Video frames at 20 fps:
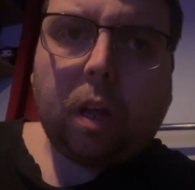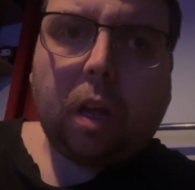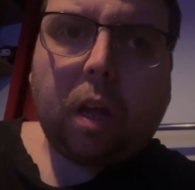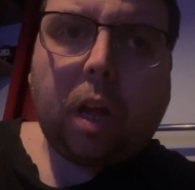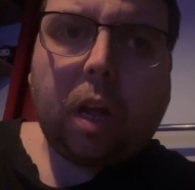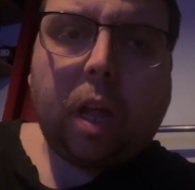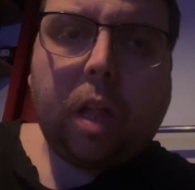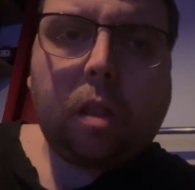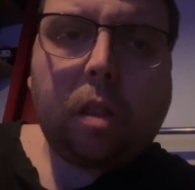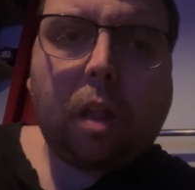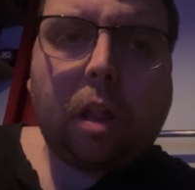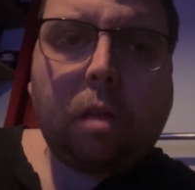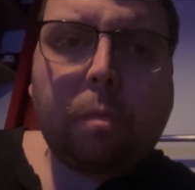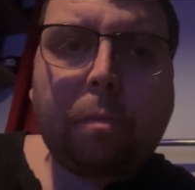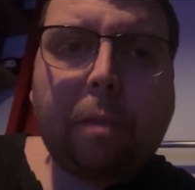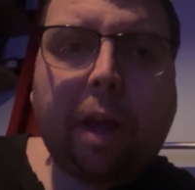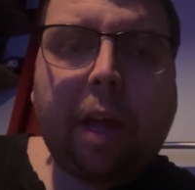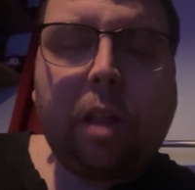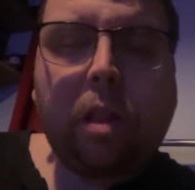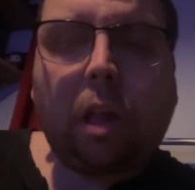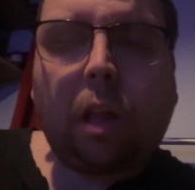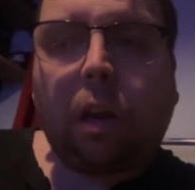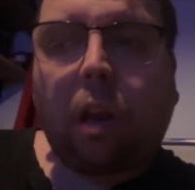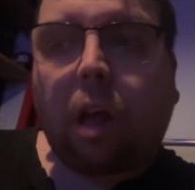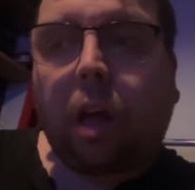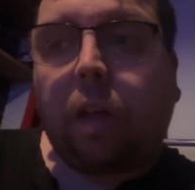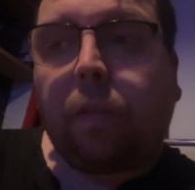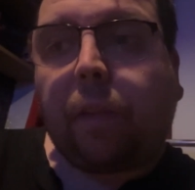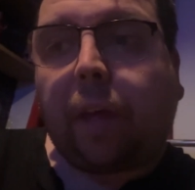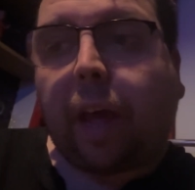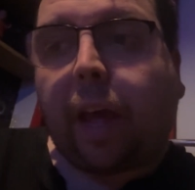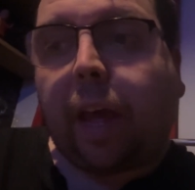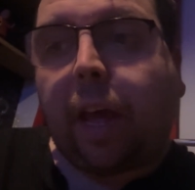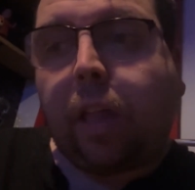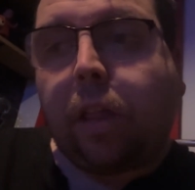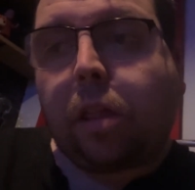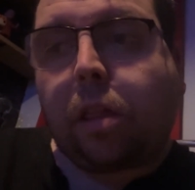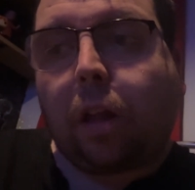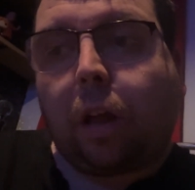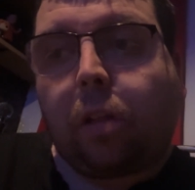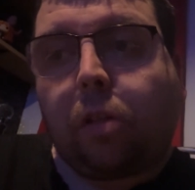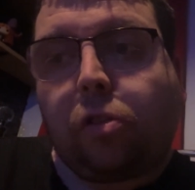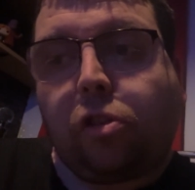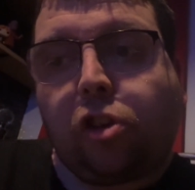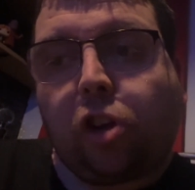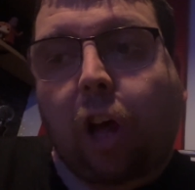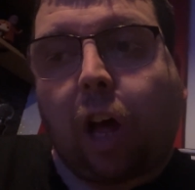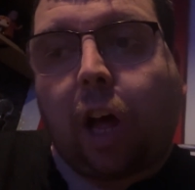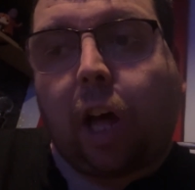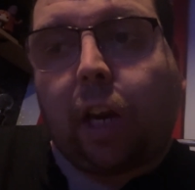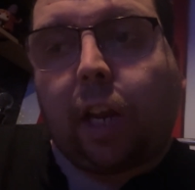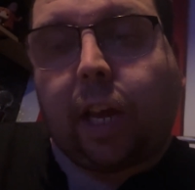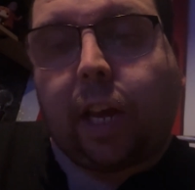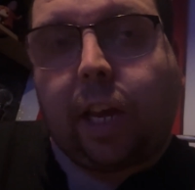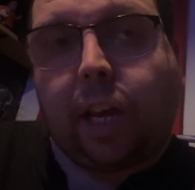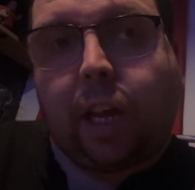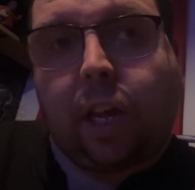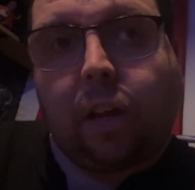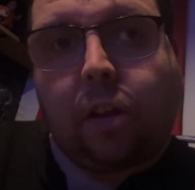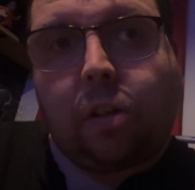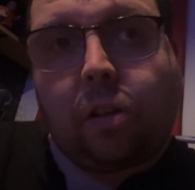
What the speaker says: is dismayed to learn that his son Charlie,